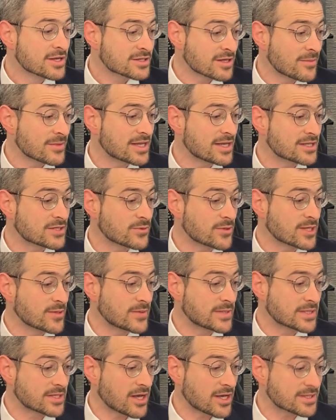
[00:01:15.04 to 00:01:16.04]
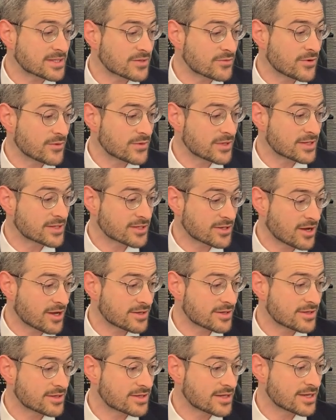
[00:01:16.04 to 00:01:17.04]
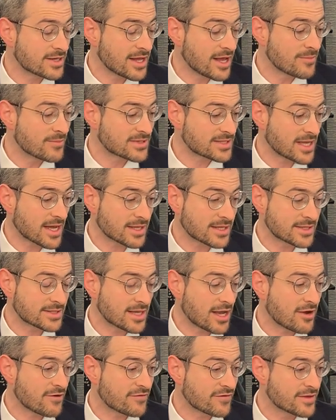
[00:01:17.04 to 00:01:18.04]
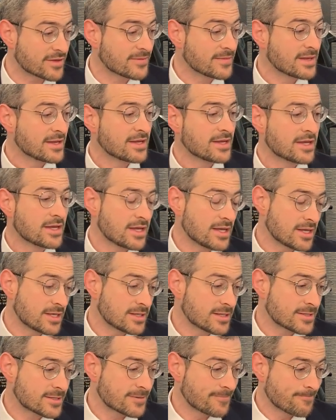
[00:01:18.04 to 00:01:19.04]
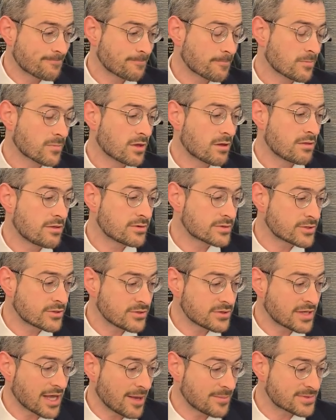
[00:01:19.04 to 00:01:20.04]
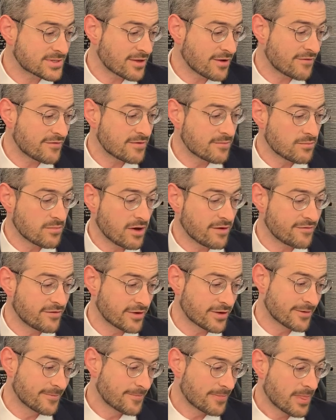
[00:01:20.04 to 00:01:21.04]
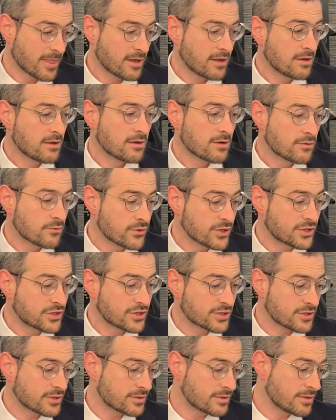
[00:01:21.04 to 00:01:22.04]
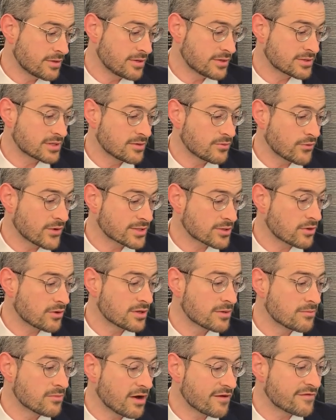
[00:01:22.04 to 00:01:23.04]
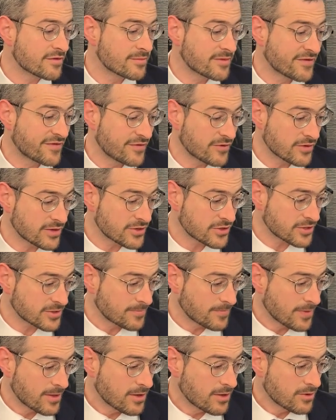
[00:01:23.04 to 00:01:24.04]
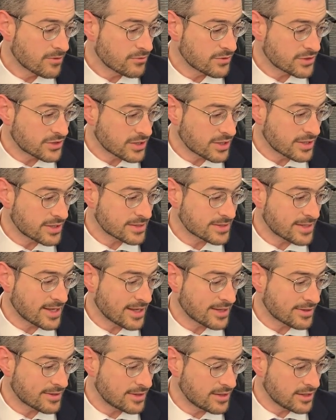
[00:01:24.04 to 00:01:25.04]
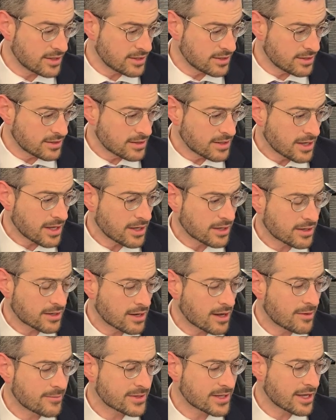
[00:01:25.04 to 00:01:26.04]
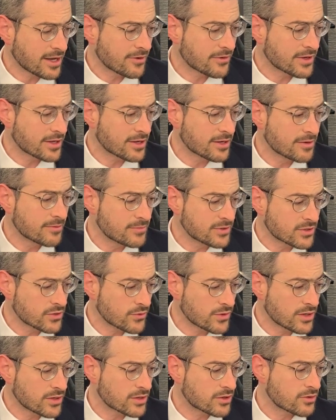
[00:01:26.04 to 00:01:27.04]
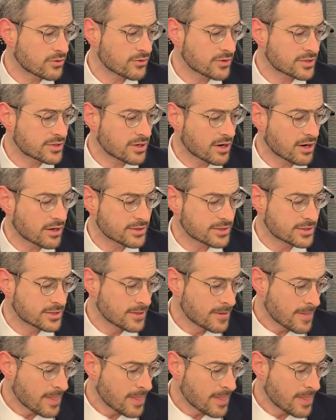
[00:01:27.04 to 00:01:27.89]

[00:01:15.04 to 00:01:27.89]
Some of the things we're going to be discussing when we discuss today Maseches Eruvin is there's two types of mavoi which there's a, what's called a mavim mefulish, which is that the common area between the courtyards